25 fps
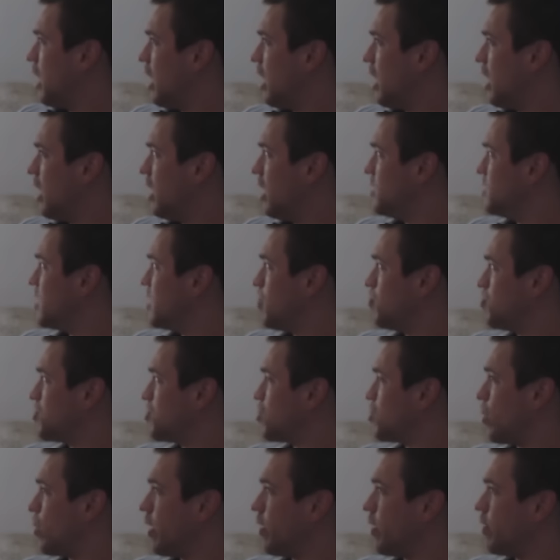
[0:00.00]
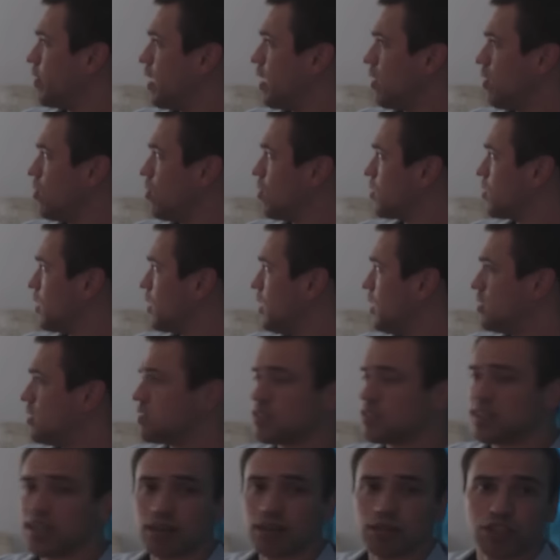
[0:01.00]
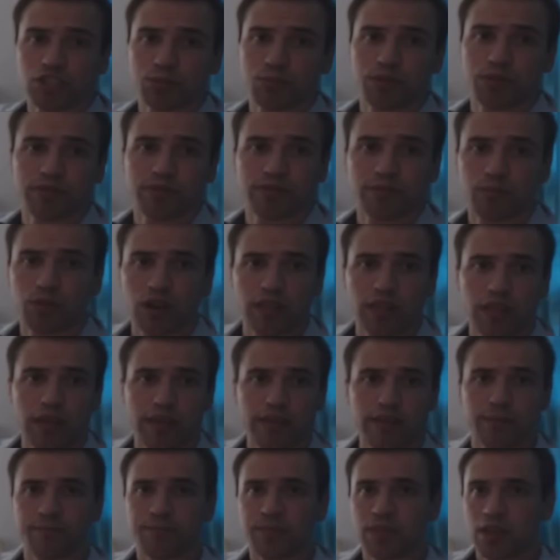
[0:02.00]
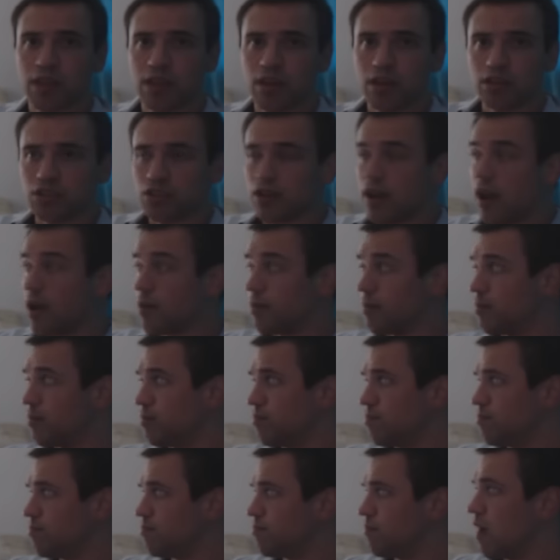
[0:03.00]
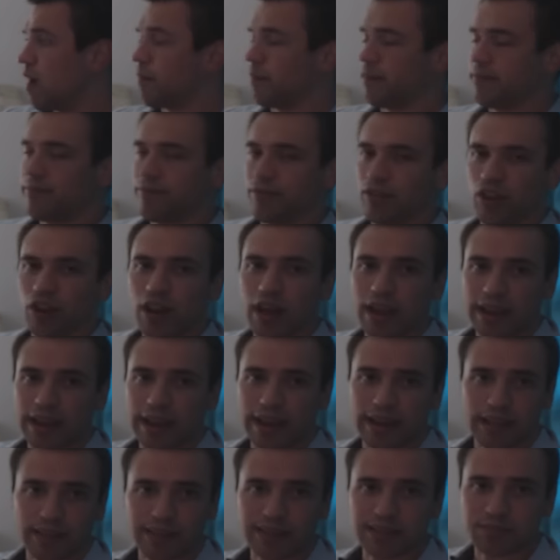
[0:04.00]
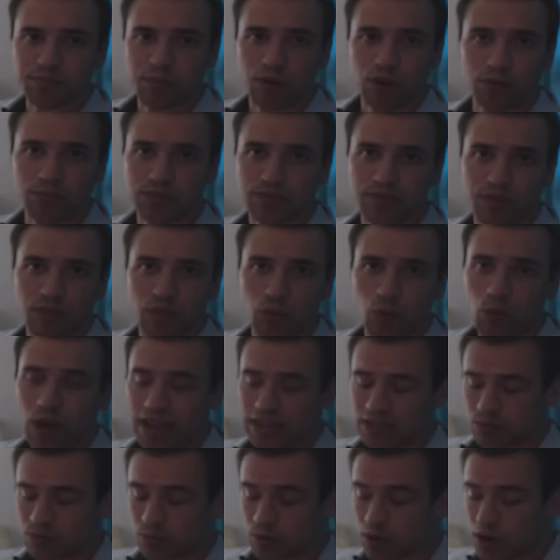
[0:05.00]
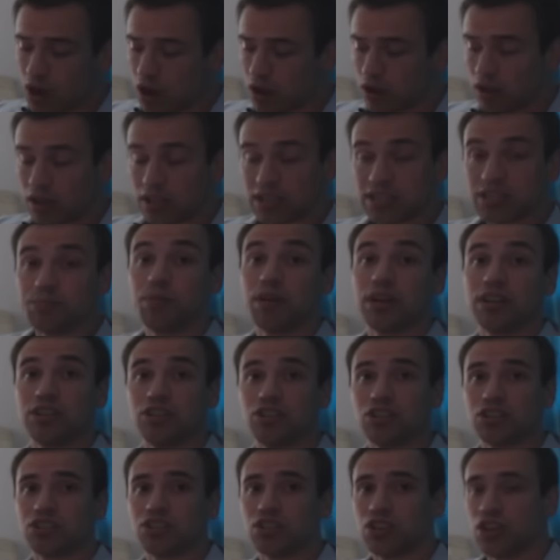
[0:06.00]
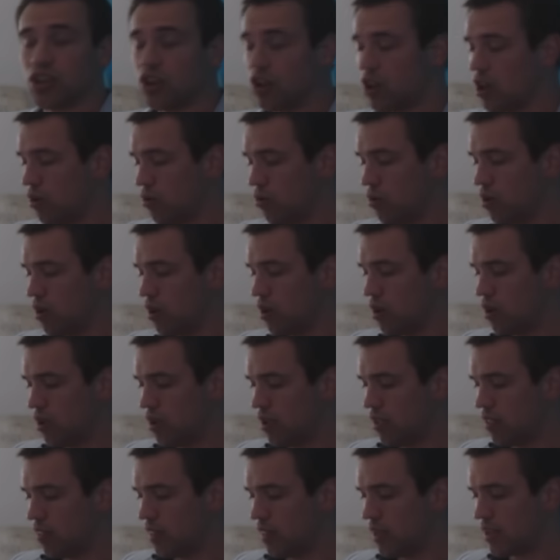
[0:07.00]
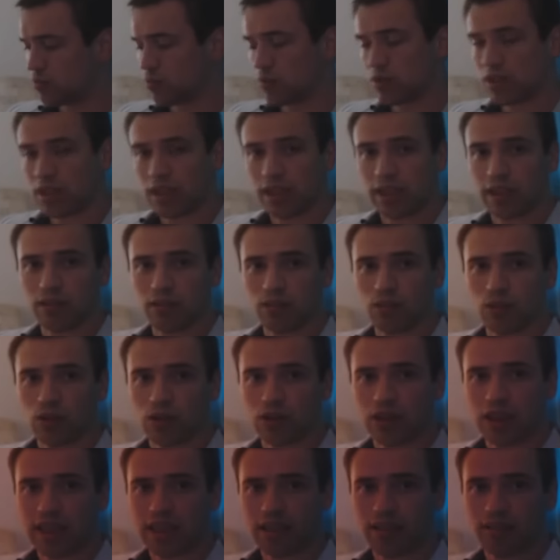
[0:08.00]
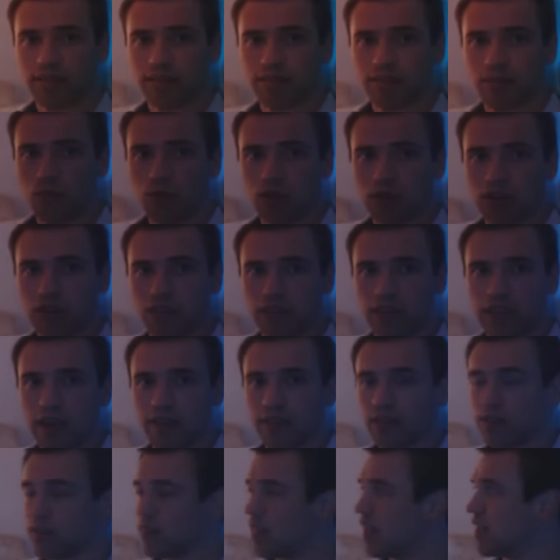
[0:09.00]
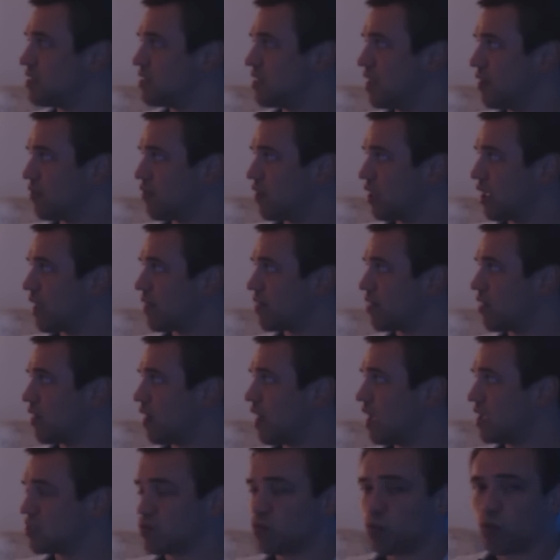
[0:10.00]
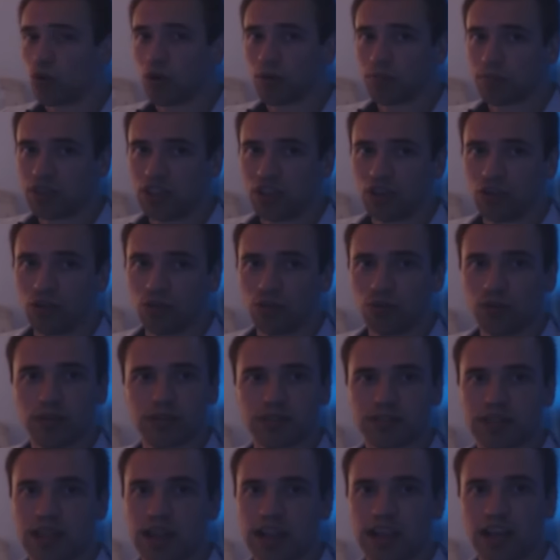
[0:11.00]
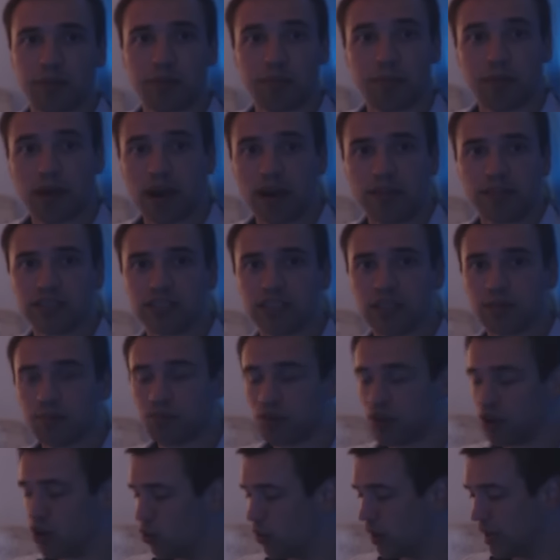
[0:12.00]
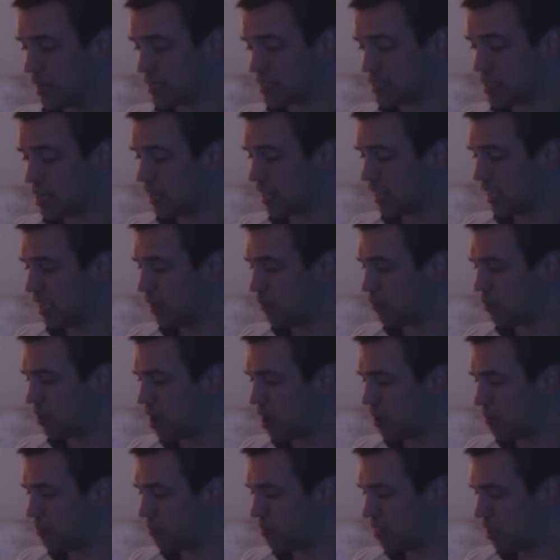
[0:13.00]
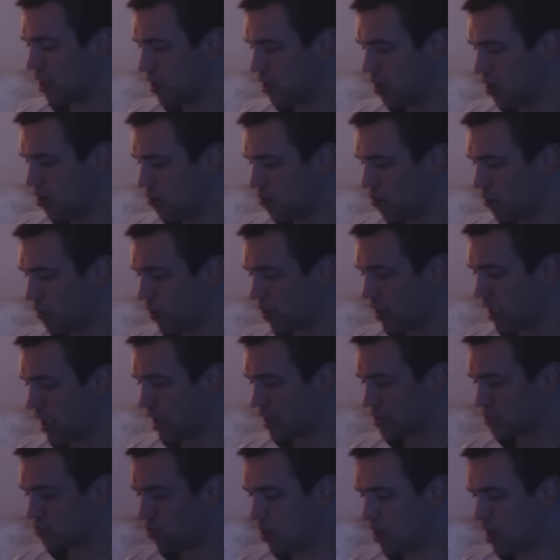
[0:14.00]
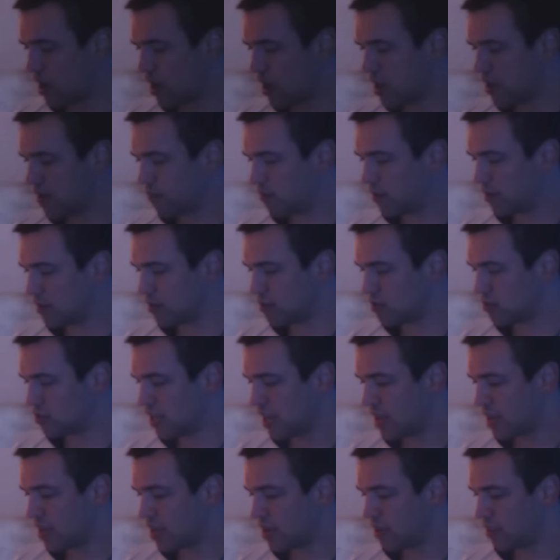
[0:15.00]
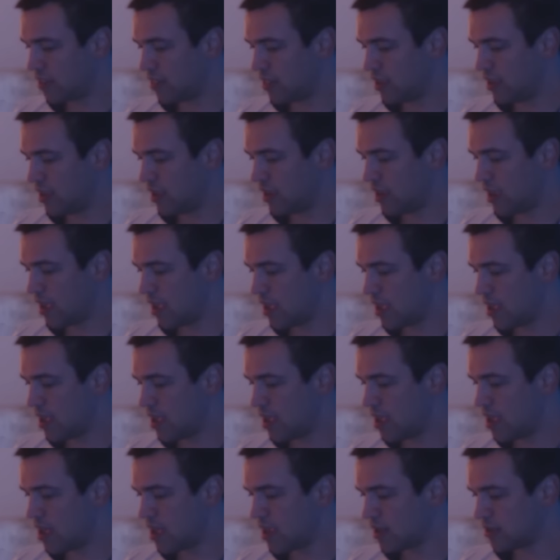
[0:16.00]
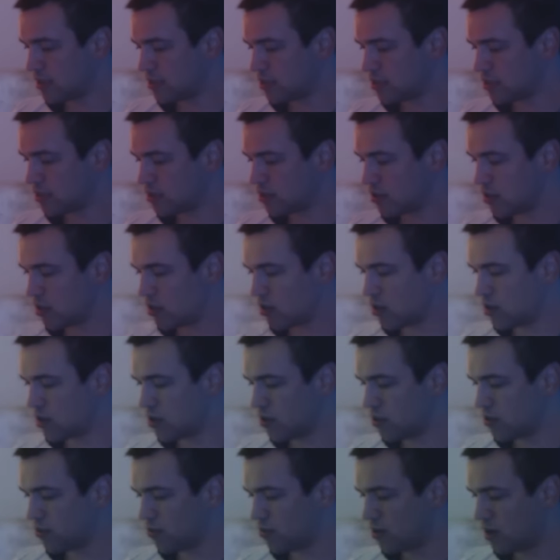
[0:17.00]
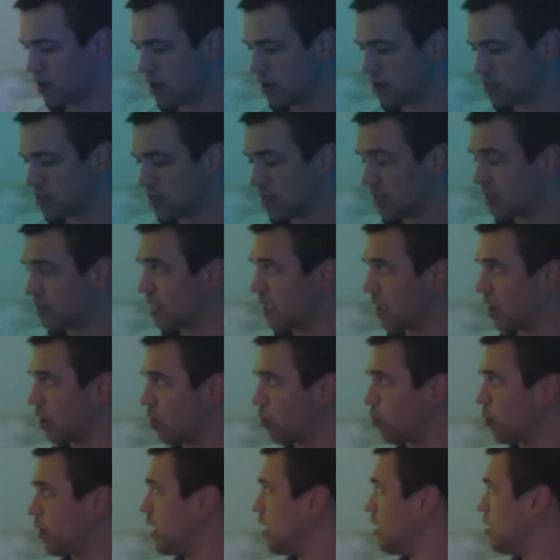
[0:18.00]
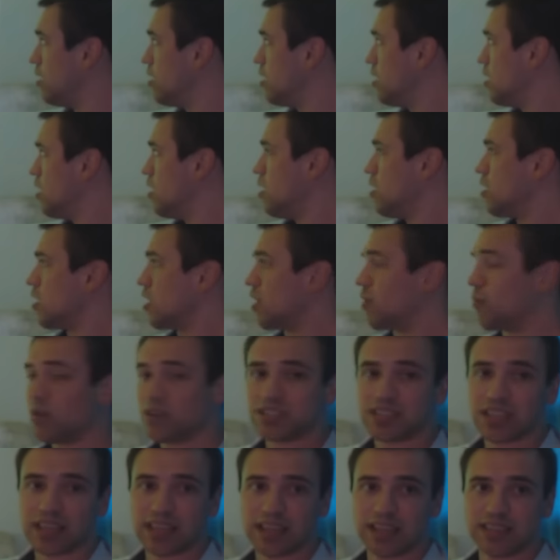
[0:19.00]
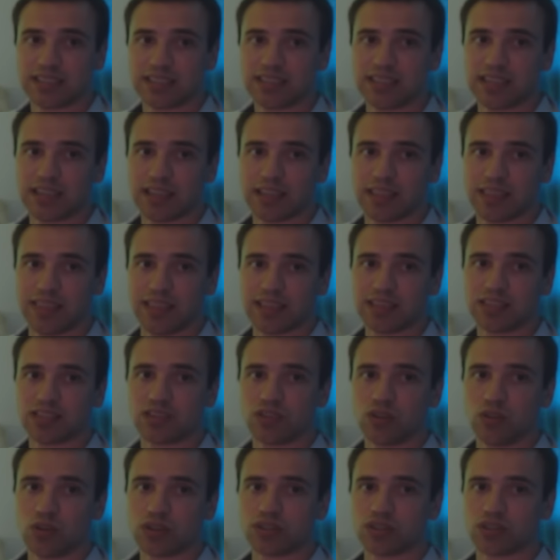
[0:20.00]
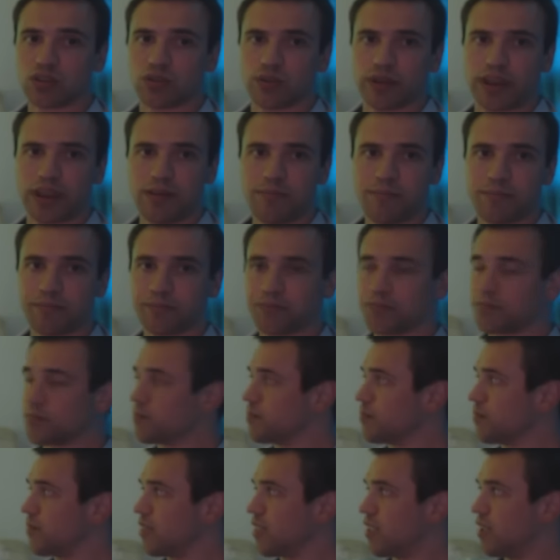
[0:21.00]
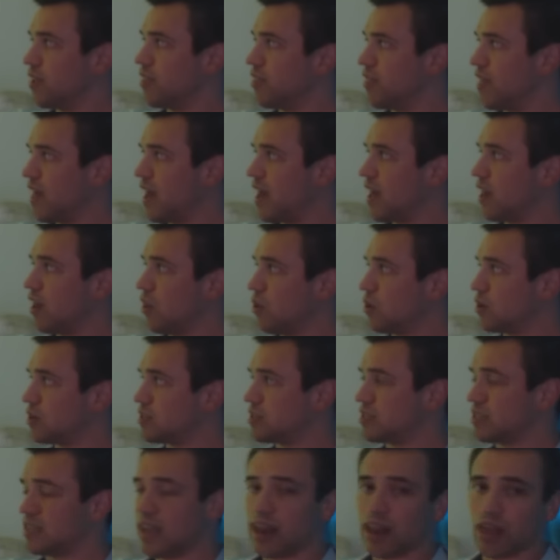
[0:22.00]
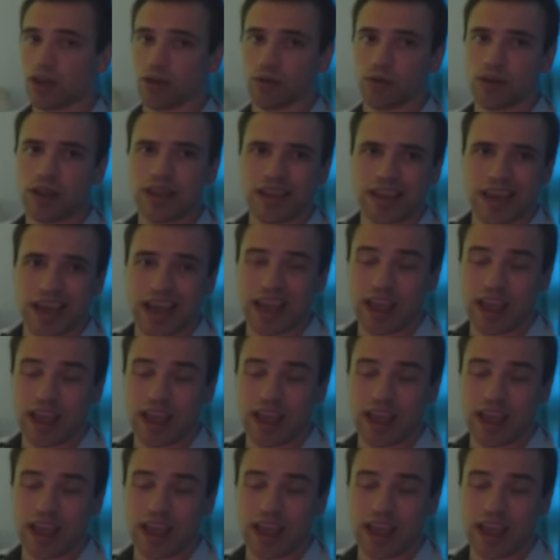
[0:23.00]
And same story. They look indistinguishable from one another. So you're not getting these bulbs for the whites regardless, but just so you know, that's what they look like from one to the other. That's definitely got the nice warm hue. It's not going to be bothersome or annoying. It's not going to keep you up. When we go to XY, we take the X all the way to get that green. You can once again see this looks green, that looks yellow.